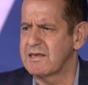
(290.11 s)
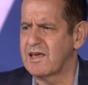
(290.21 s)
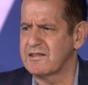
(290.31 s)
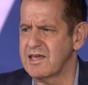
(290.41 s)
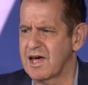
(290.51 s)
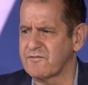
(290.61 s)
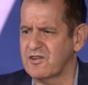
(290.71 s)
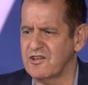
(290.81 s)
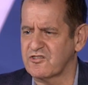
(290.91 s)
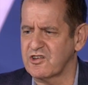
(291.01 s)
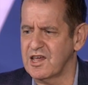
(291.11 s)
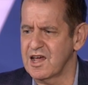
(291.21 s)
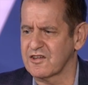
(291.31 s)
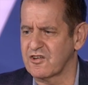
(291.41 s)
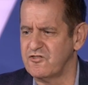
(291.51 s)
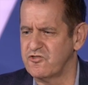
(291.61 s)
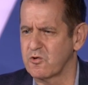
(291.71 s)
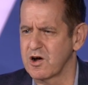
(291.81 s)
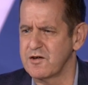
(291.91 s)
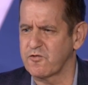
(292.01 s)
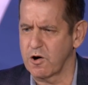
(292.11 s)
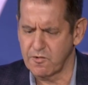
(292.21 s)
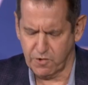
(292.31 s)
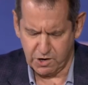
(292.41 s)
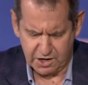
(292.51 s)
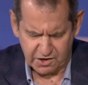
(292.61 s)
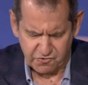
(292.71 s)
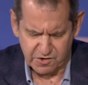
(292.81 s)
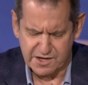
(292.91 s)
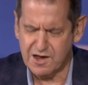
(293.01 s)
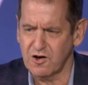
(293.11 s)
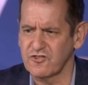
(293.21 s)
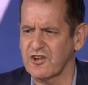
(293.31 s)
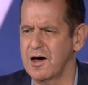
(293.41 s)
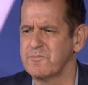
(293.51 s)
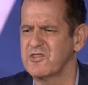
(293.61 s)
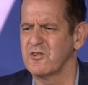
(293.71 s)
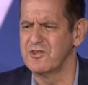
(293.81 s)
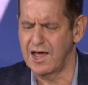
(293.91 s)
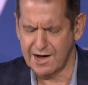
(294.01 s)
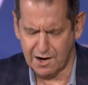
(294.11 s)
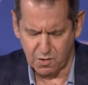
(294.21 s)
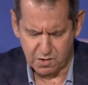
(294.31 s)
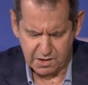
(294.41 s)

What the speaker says: that the FTC has enjoyed for over 100 years up till now.